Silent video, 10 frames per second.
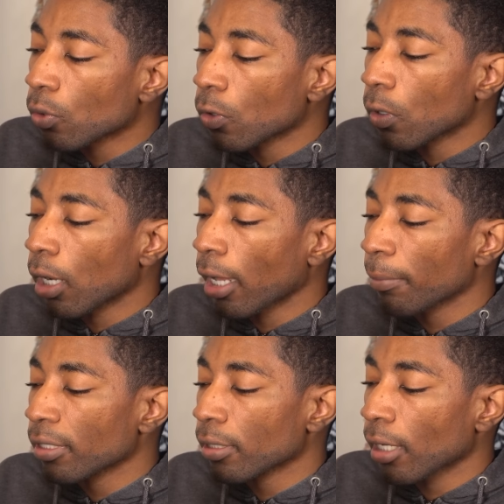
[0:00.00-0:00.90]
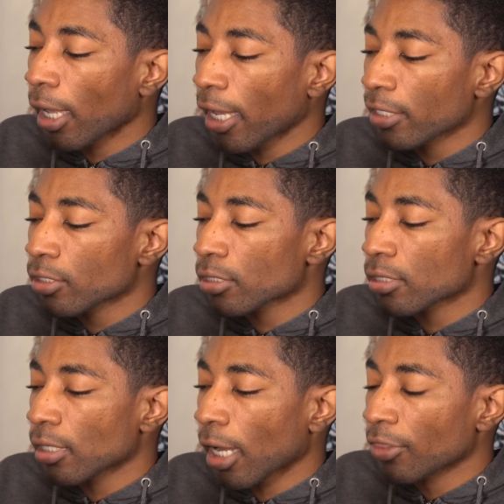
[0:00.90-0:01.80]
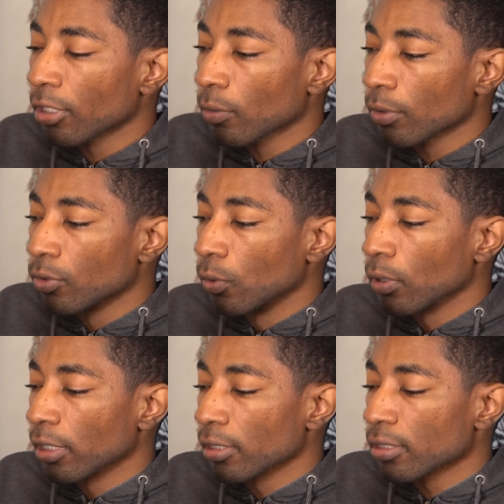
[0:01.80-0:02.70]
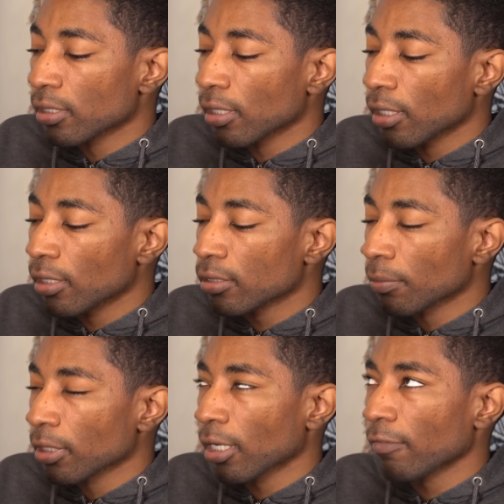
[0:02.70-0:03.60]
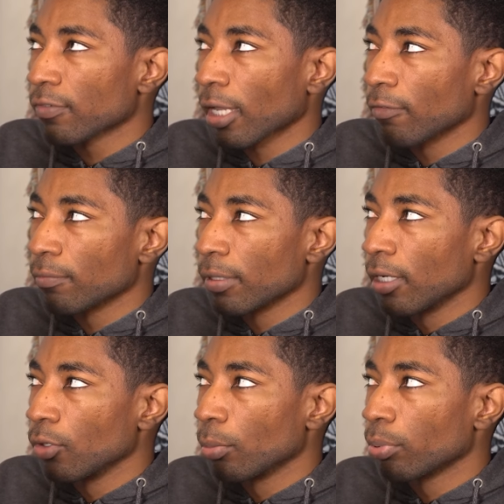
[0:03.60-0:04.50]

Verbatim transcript: cool. I mean, I just I think with Duel Links, something that I've kind of begun to